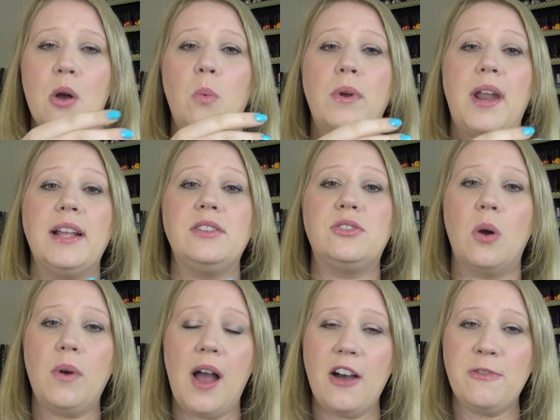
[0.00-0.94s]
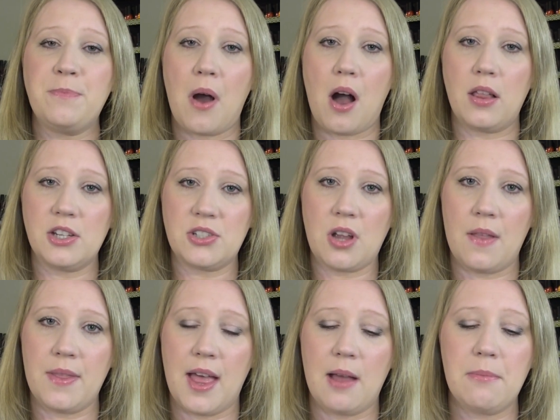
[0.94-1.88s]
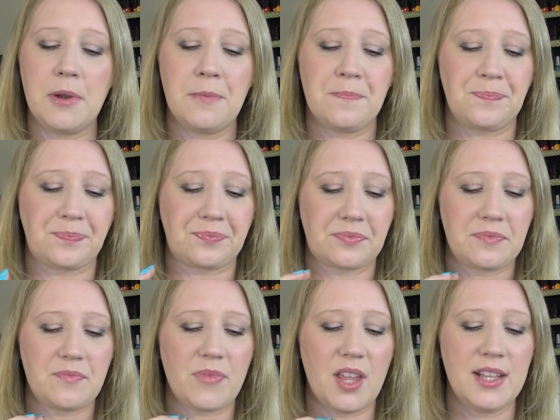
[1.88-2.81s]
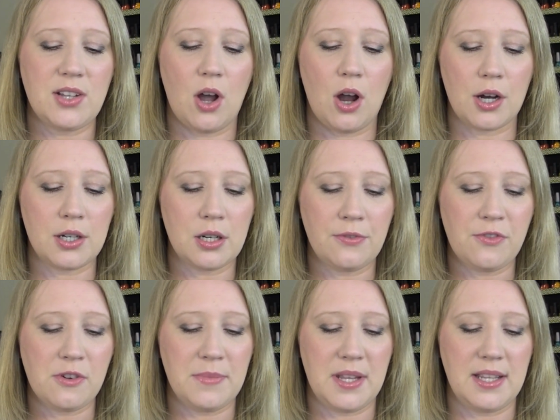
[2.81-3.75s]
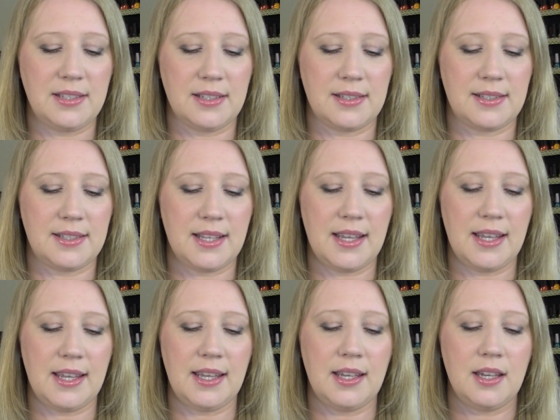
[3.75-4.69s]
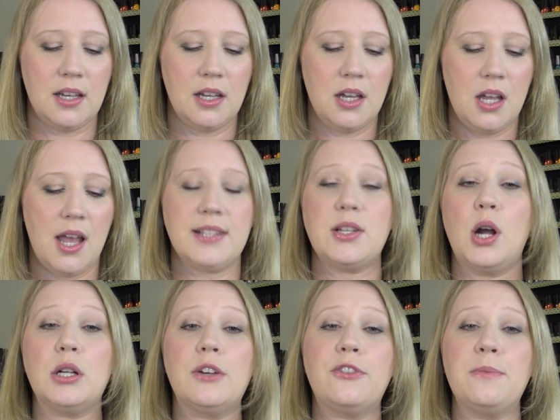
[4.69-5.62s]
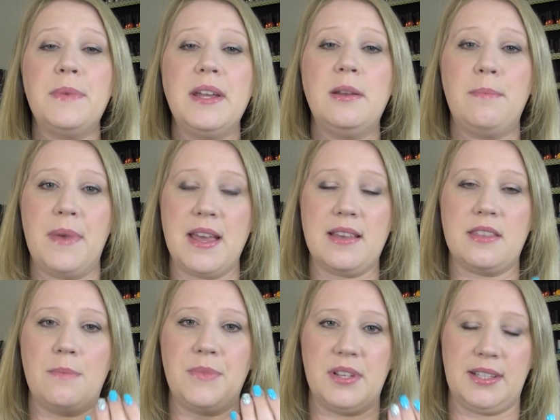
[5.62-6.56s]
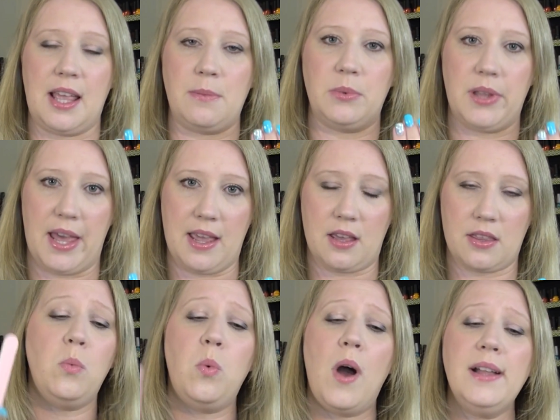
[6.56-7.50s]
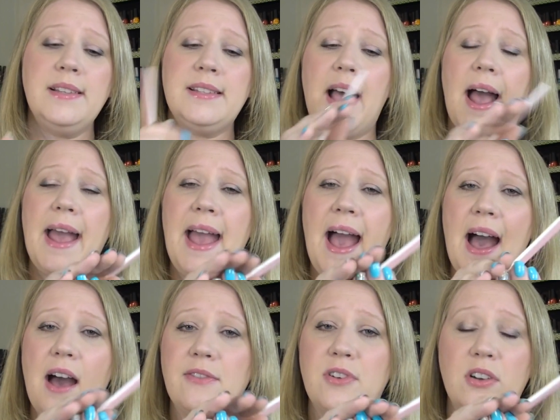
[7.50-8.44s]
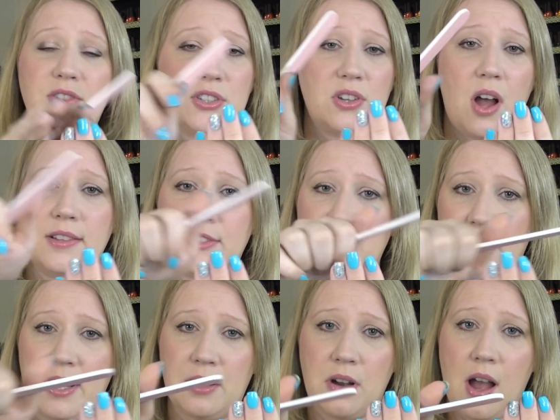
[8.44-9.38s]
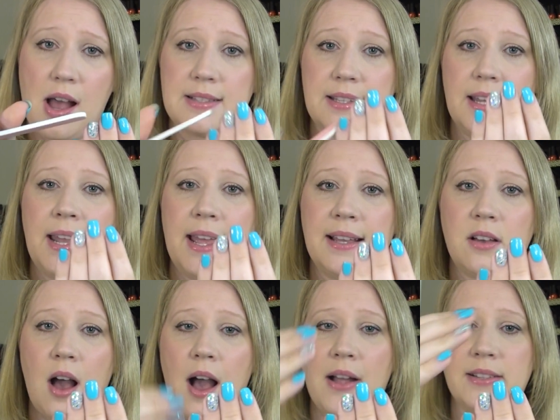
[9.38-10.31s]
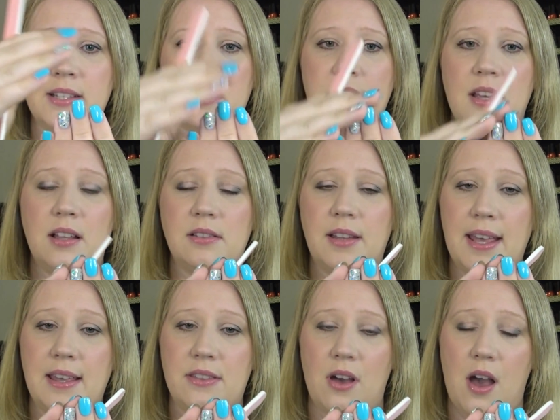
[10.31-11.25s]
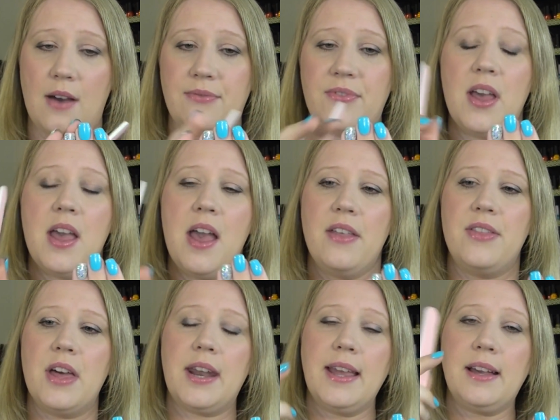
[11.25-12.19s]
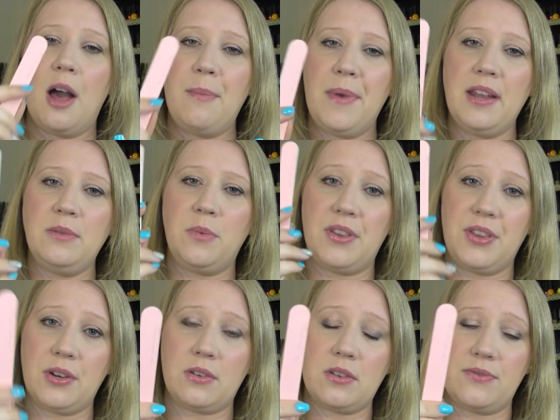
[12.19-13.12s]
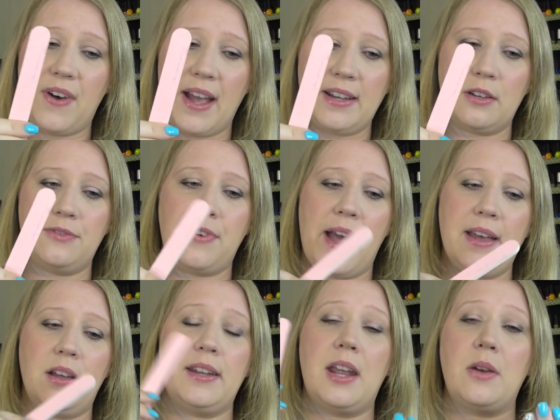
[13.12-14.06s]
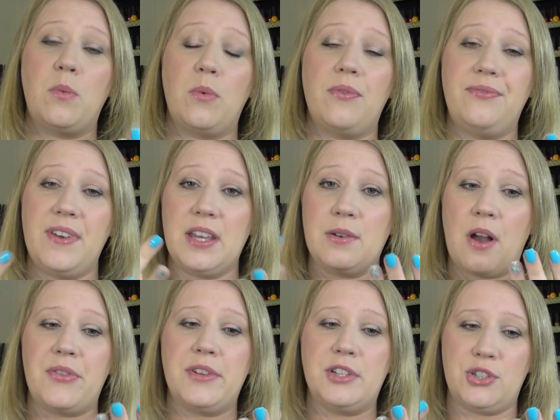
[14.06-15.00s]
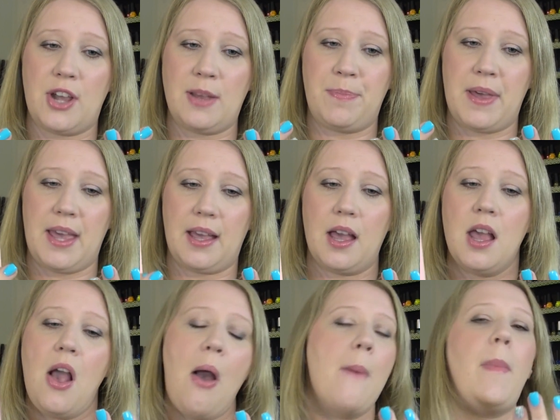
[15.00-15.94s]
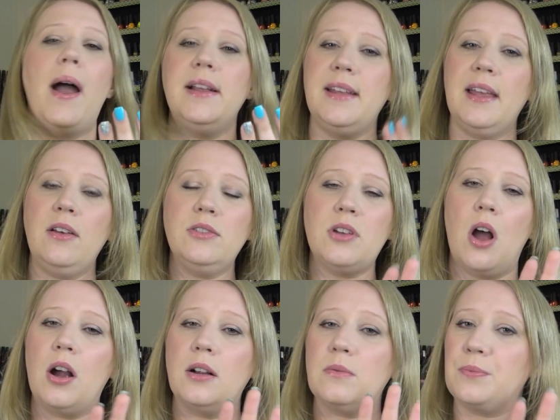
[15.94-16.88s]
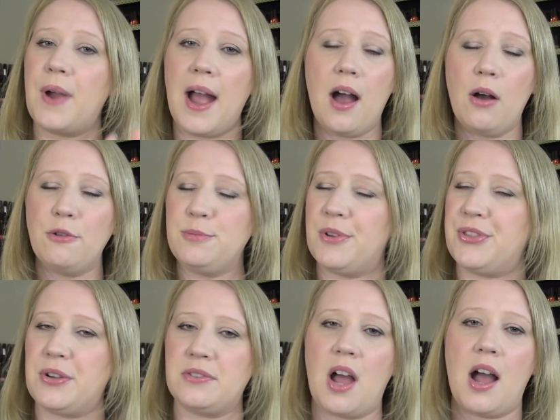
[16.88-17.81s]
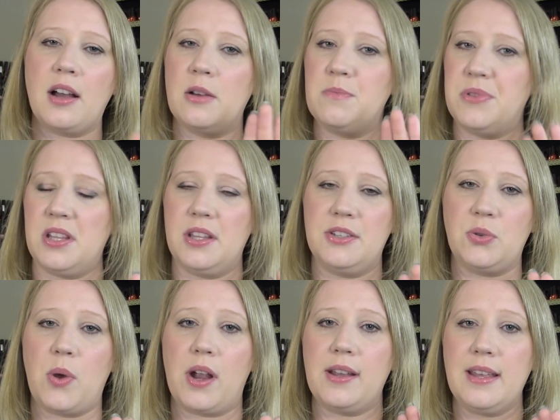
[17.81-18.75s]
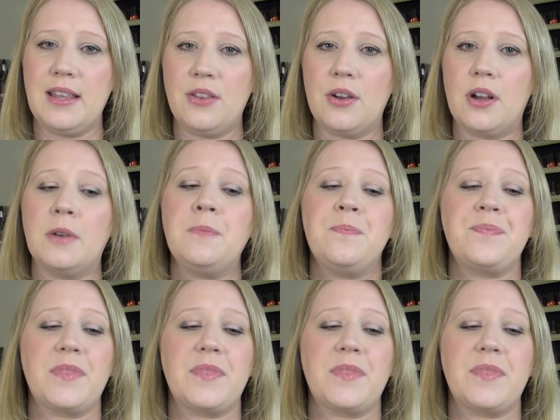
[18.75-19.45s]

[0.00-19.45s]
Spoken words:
When I don't have polish on them, it's harder for me to see. It's harder for me to make them the same length. Once I have just gone straight across and I got the length off, then I come in with a finer file and I figure out the shaping. My nails aren't round, but they're not completely square either.